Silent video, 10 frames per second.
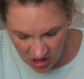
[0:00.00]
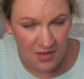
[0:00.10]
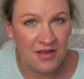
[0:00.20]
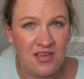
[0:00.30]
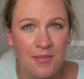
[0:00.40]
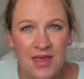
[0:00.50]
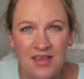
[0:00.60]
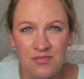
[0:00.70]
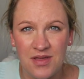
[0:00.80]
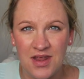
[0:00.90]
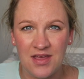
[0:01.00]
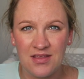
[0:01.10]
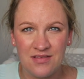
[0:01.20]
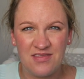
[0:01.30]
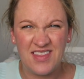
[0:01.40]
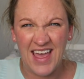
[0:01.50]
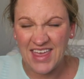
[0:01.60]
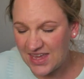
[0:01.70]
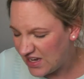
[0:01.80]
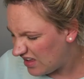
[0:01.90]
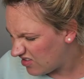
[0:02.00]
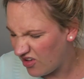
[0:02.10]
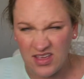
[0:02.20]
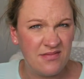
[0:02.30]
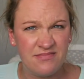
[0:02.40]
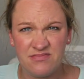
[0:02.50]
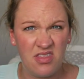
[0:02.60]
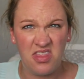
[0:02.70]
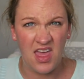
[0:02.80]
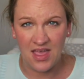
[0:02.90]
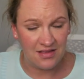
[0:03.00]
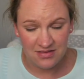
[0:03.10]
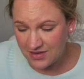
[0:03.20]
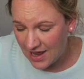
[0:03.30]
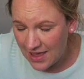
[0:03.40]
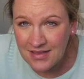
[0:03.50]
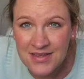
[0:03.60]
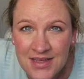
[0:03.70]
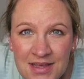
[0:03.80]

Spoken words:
show you my tummy because I'm in a tankini type thing today.